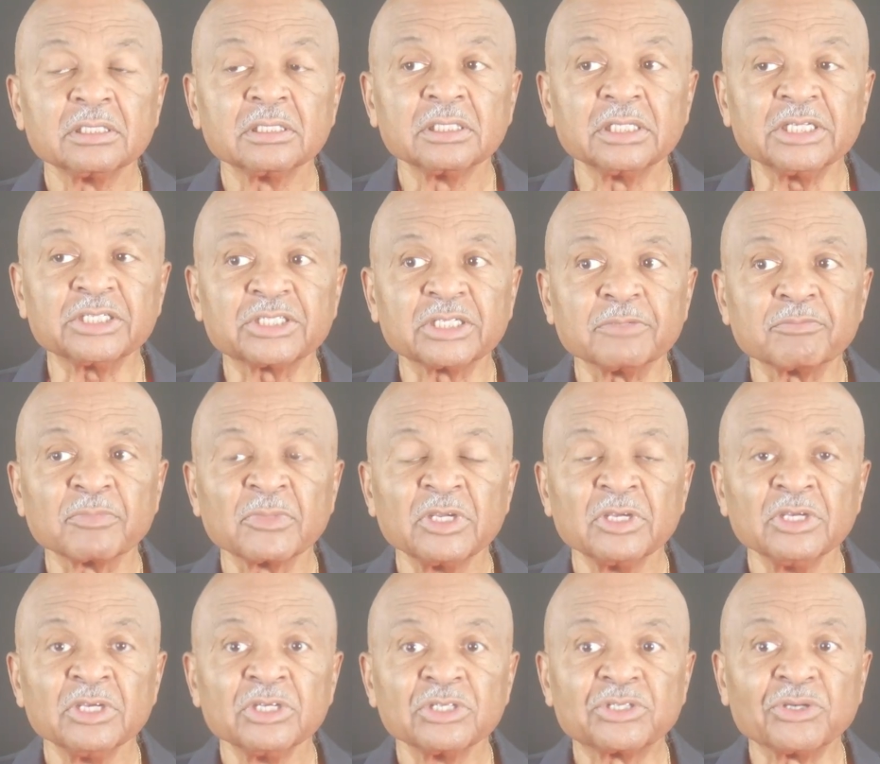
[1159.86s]
listen,
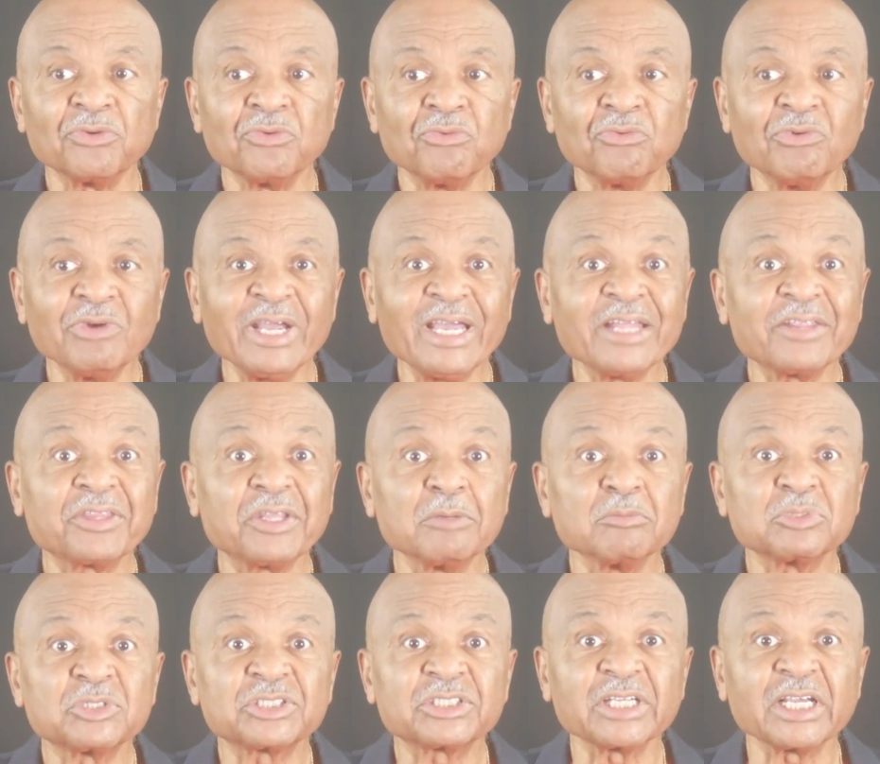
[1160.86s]
to rid
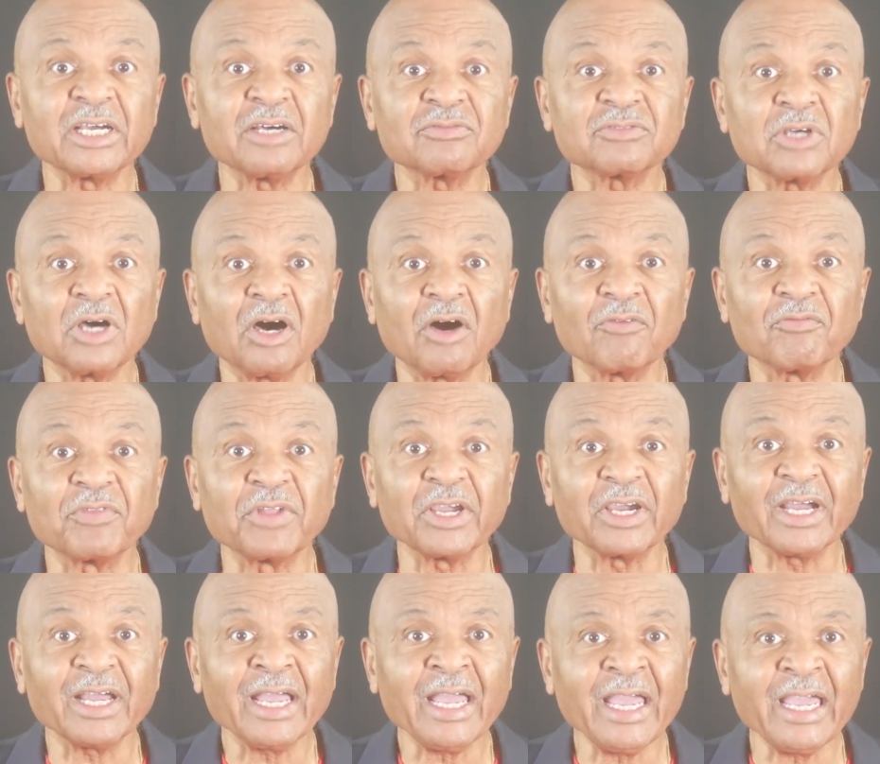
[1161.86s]
themselves of
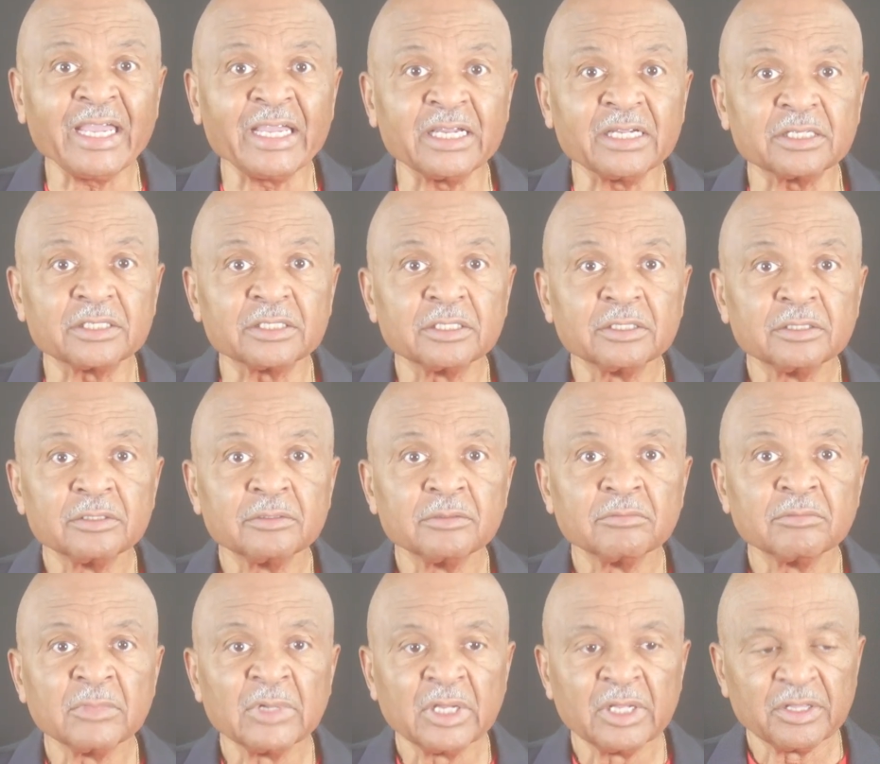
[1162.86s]
their hate,
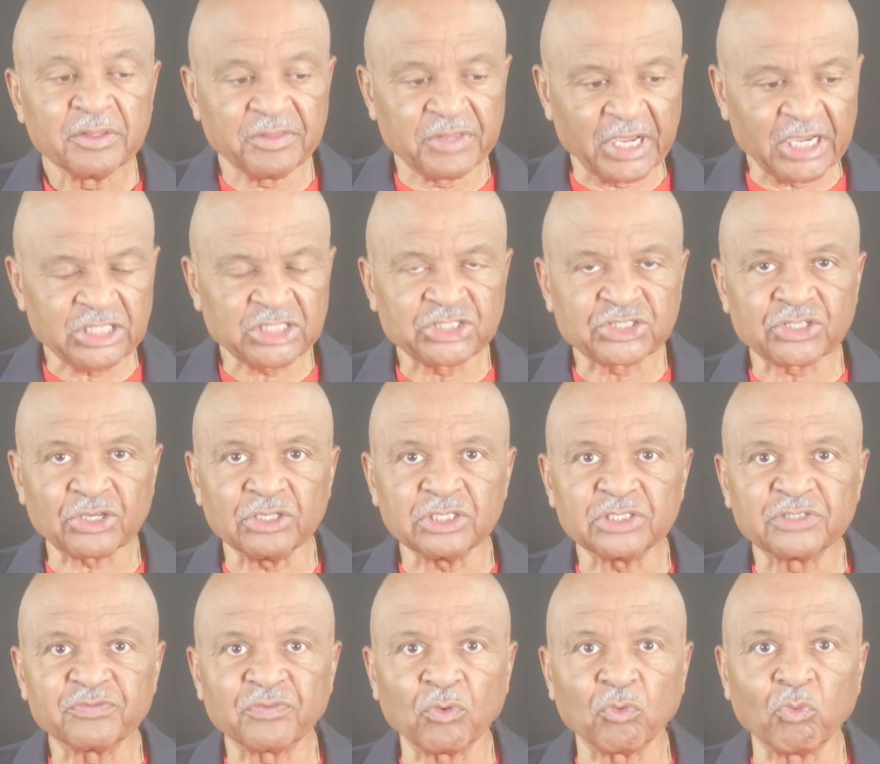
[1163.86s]
they
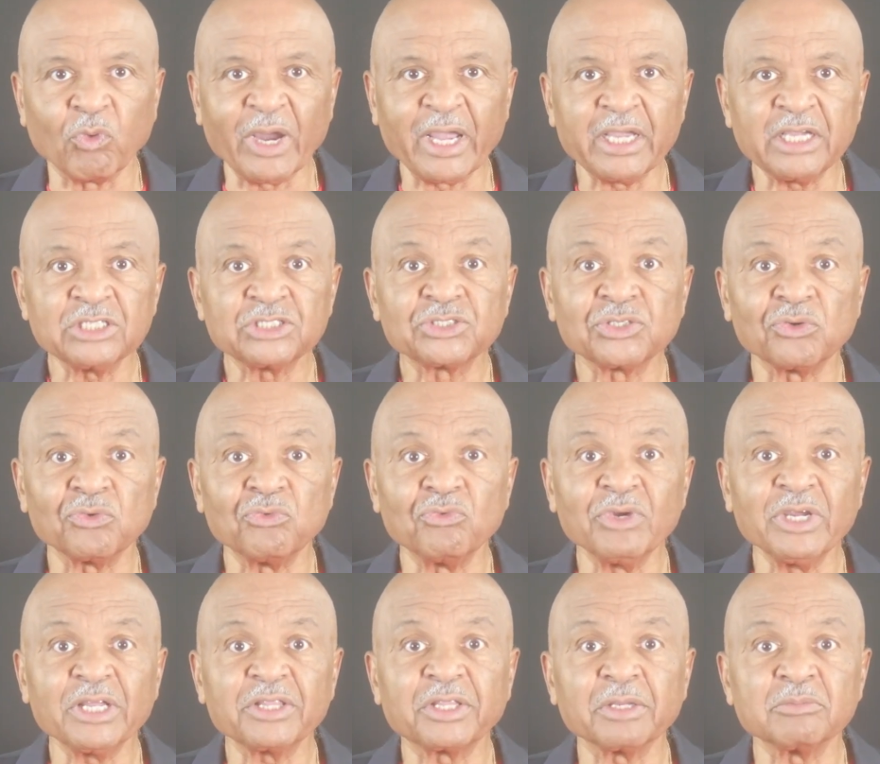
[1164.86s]
searched for ways to
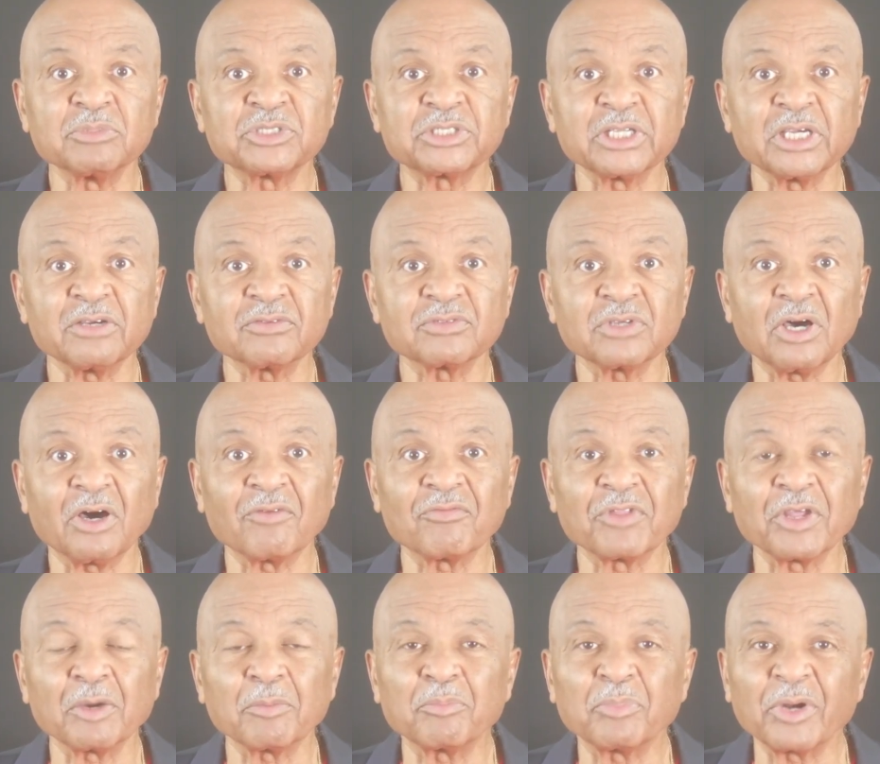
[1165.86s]
rid themselves
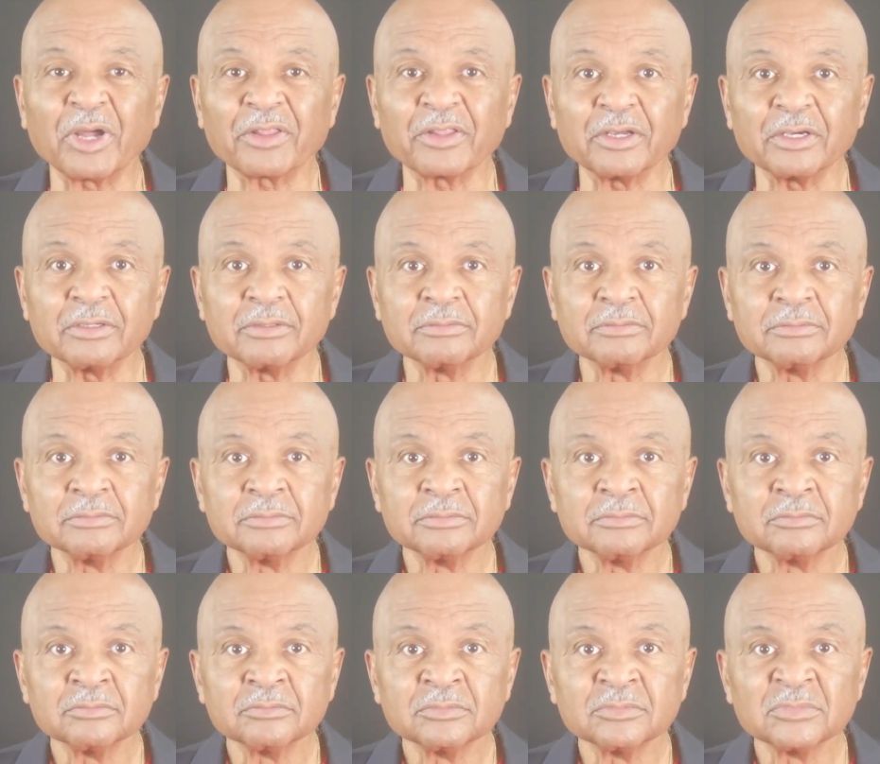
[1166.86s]
of their brother.
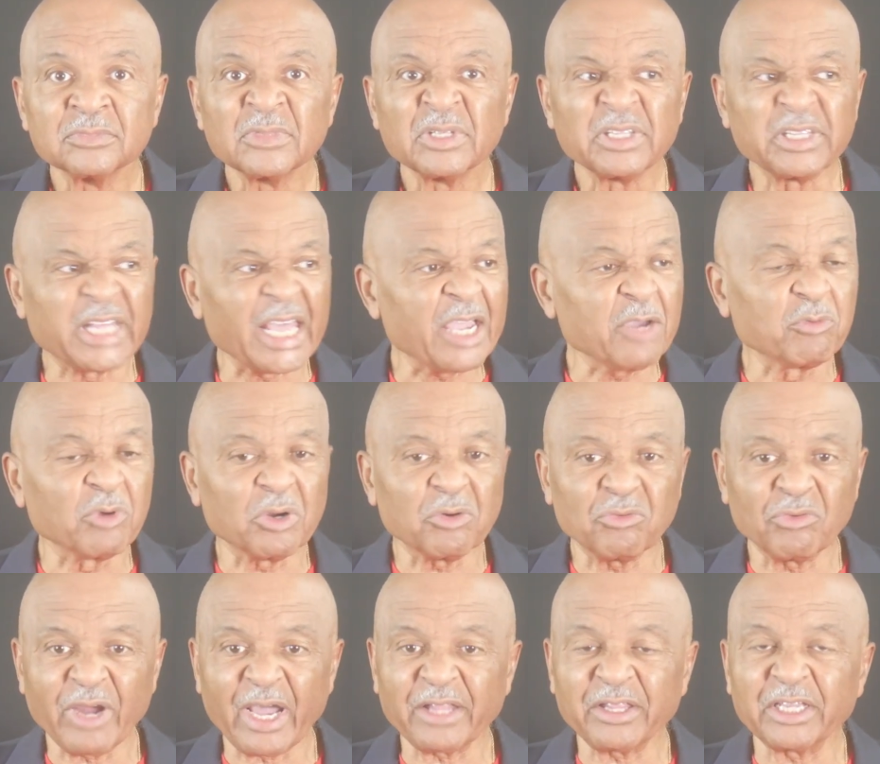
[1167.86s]
They would
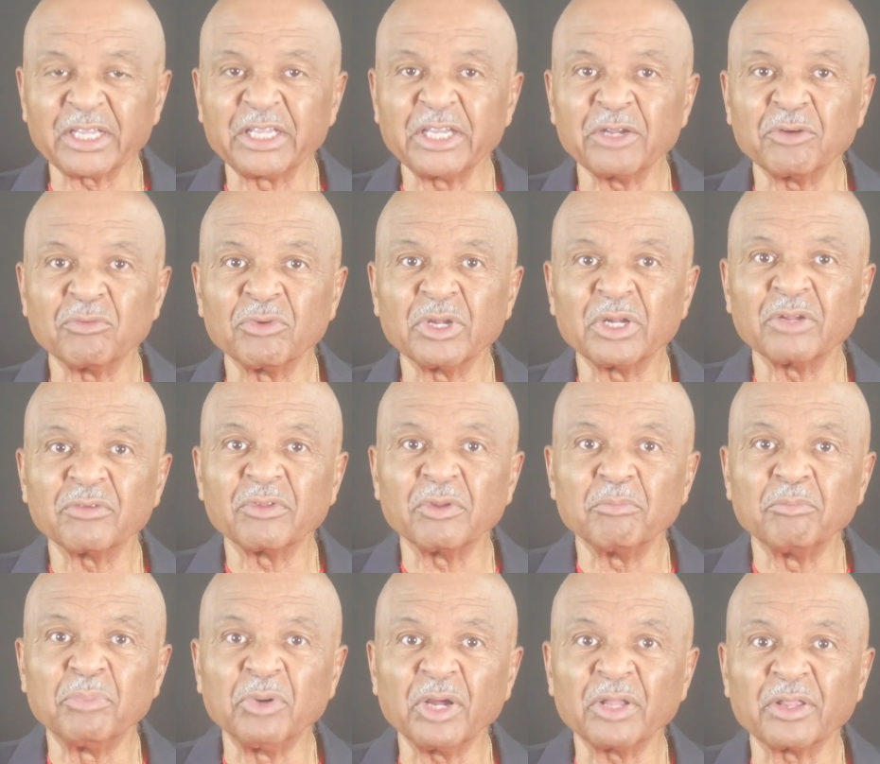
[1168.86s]
rather get rid of the
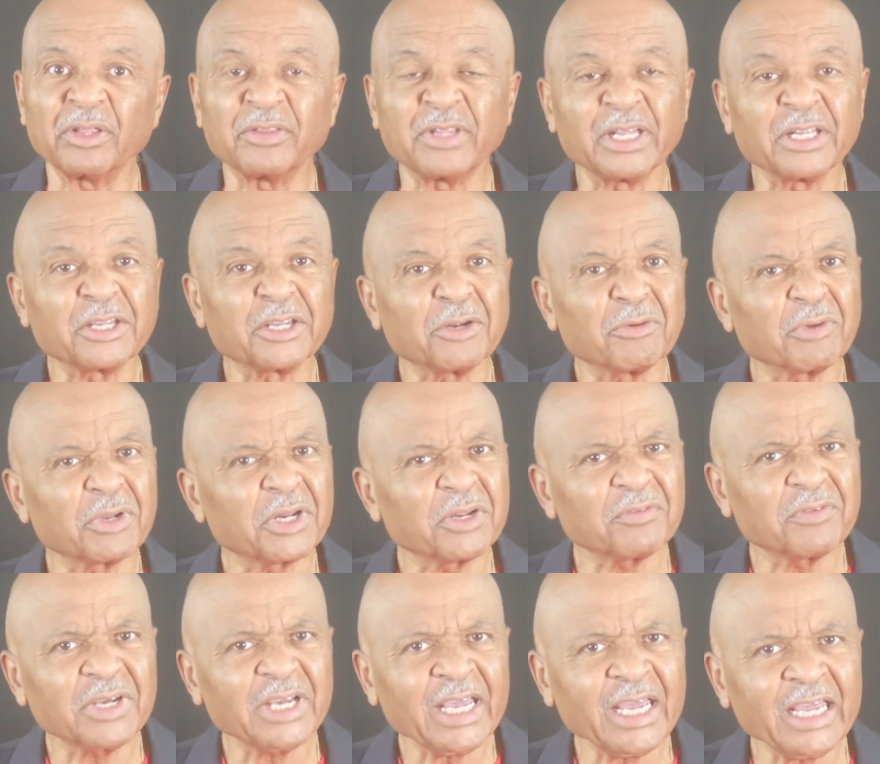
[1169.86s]
brother than get rid
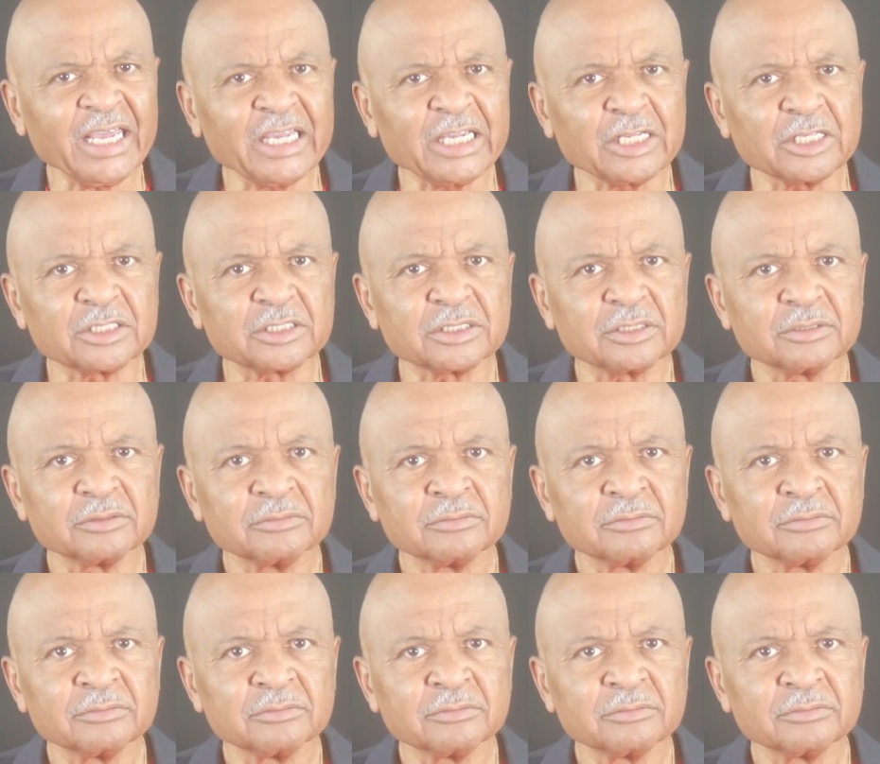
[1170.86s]
of the hate.